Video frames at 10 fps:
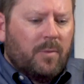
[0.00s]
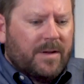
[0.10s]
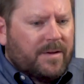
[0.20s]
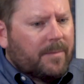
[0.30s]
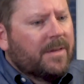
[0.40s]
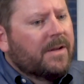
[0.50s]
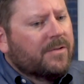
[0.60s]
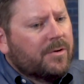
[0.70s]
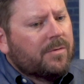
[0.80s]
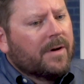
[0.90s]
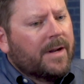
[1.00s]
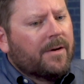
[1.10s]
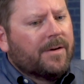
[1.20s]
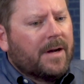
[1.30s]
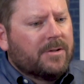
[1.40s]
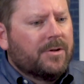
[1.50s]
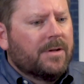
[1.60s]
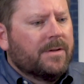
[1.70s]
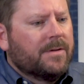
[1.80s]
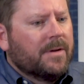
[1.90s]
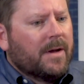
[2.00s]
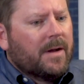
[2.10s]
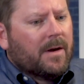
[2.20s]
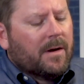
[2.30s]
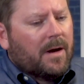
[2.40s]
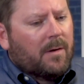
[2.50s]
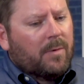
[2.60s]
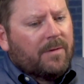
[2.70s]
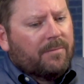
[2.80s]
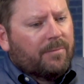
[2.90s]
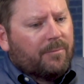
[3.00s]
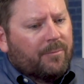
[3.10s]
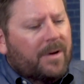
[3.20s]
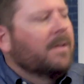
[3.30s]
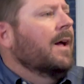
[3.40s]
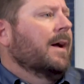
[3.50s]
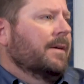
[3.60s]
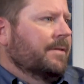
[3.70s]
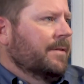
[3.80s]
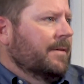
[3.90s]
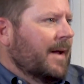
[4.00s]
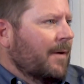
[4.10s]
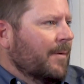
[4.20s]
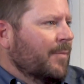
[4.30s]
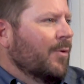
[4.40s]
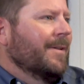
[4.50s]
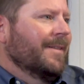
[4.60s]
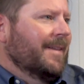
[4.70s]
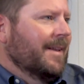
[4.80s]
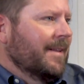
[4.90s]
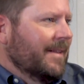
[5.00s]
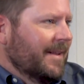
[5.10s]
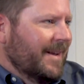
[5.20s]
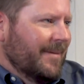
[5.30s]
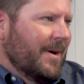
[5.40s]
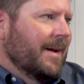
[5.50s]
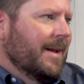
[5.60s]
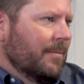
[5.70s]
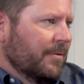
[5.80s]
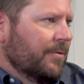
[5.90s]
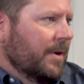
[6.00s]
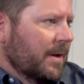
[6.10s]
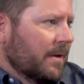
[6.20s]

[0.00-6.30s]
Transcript: With some of these newer introductions, we've realized how important the DMI chemistry